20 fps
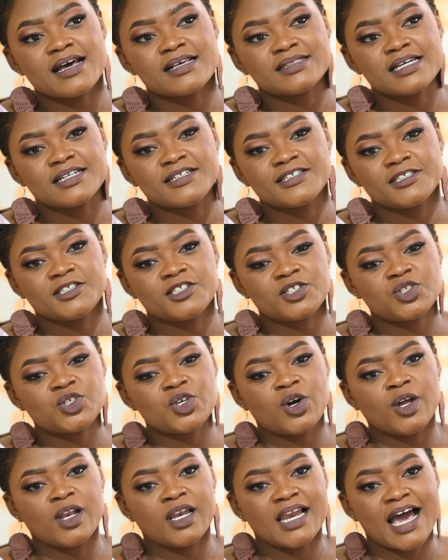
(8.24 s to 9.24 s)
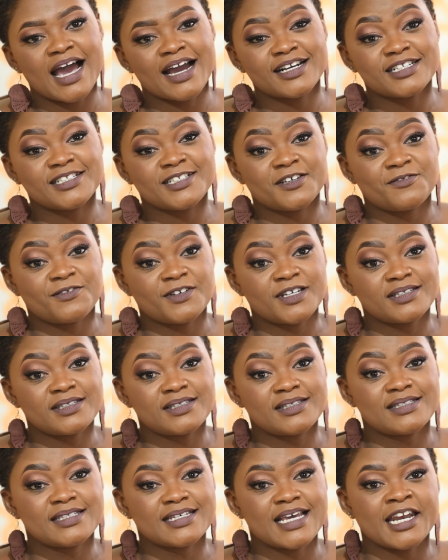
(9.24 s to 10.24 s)
as a digital
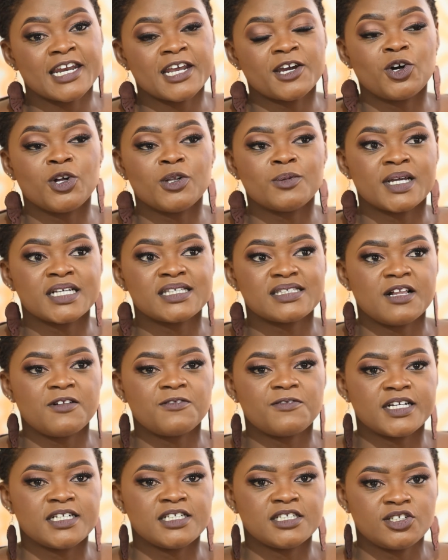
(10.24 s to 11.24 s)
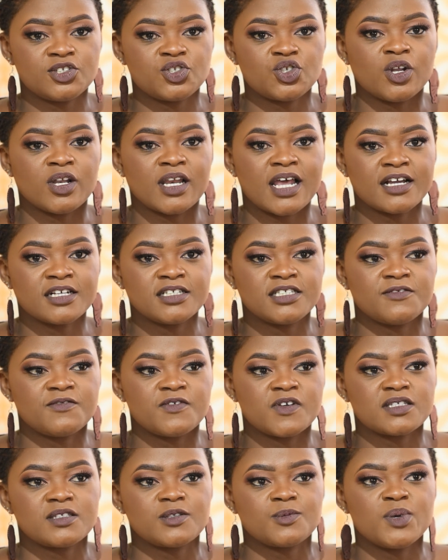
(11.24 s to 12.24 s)
activist, and I call myself a digital
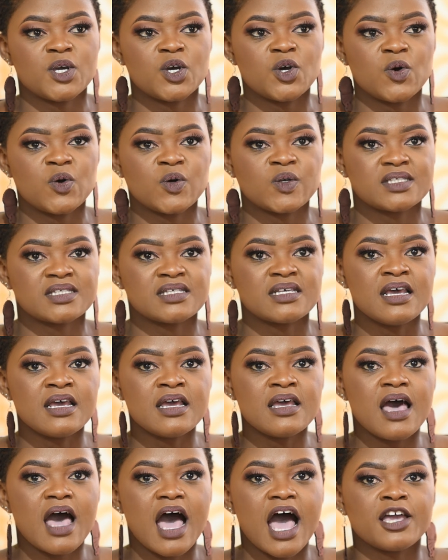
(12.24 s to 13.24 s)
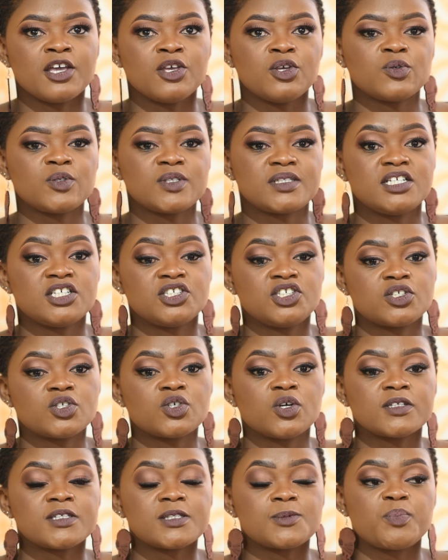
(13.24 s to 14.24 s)
activist because I use
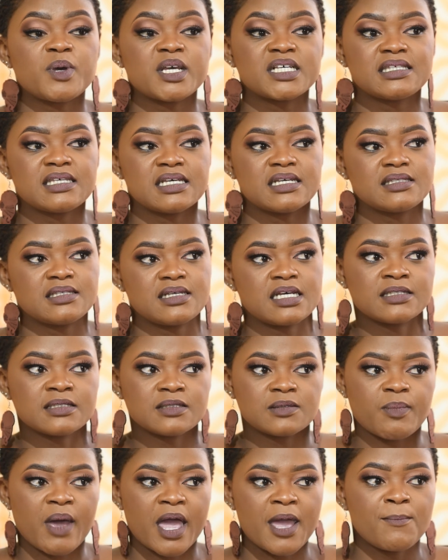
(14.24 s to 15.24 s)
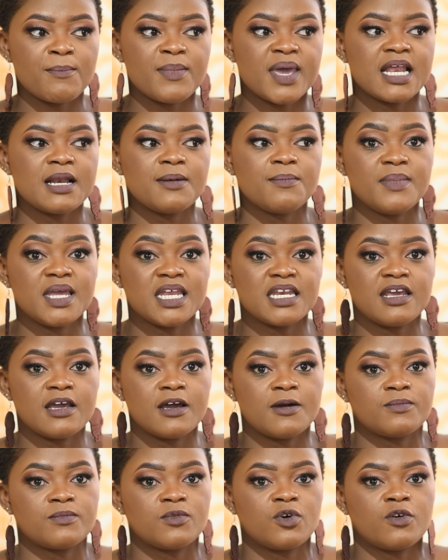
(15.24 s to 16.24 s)
digital spaces as my main
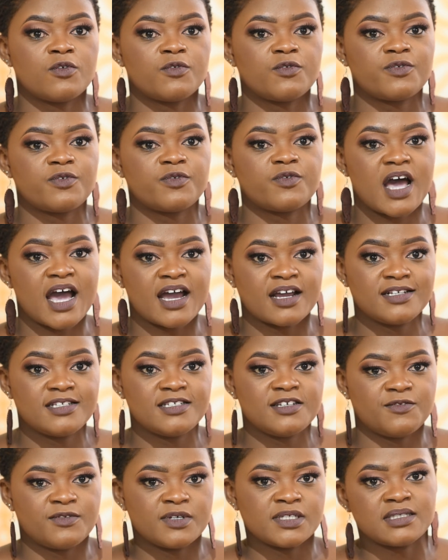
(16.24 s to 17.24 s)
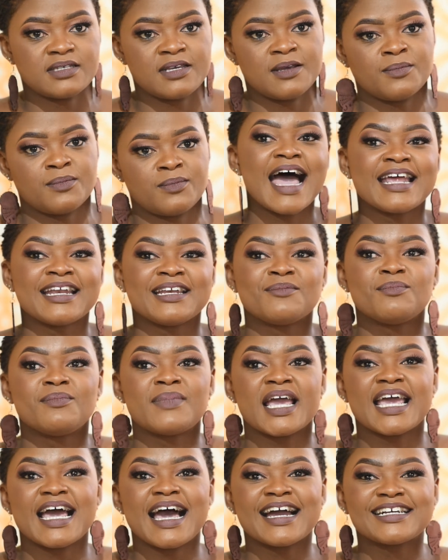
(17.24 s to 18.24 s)
medium of activism. And
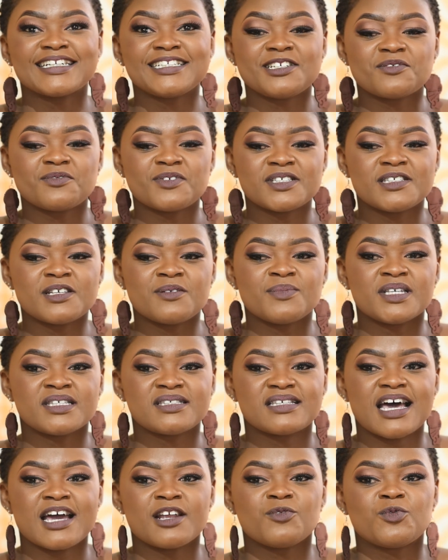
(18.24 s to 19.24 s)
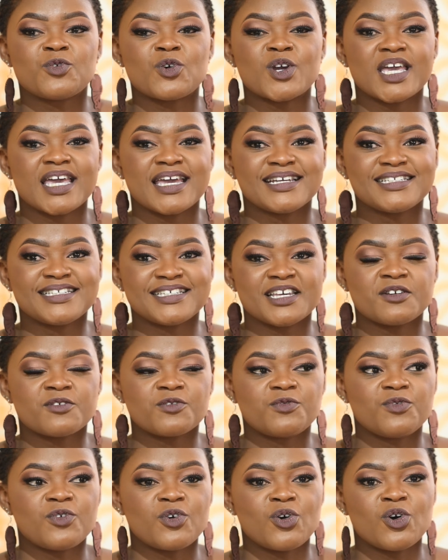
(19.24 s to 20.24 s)
my activism is advocating
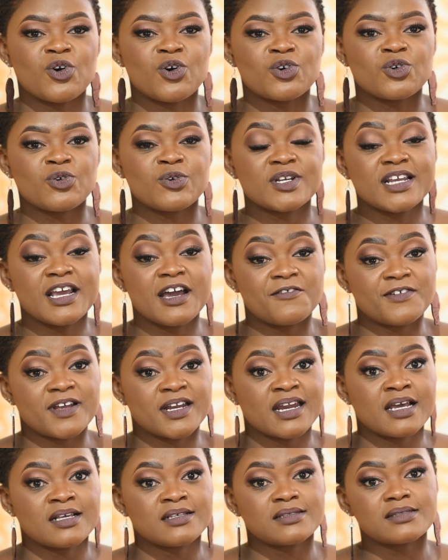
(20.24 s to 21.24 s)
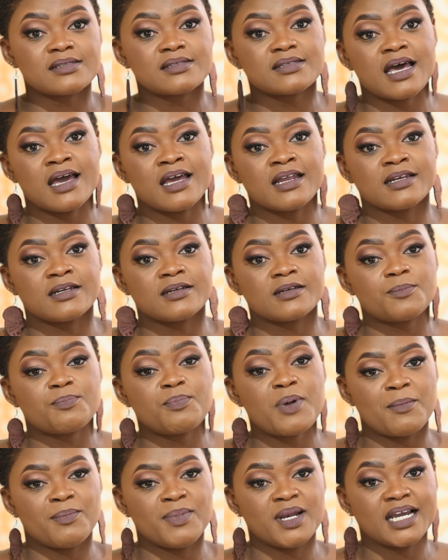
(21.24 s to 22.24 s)
for good governance and
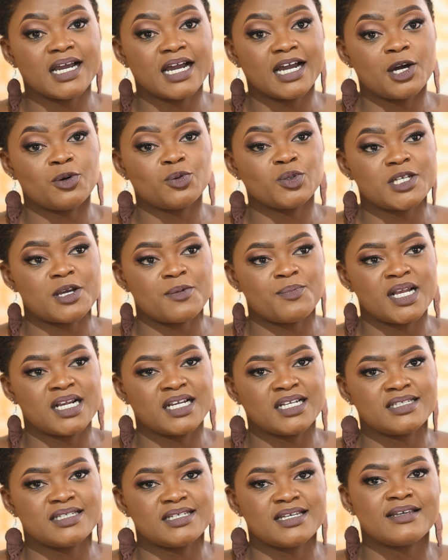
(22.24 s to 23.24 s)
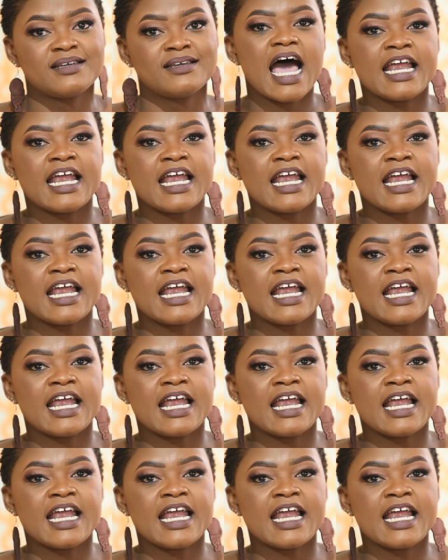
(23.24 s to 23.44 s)
public accountability.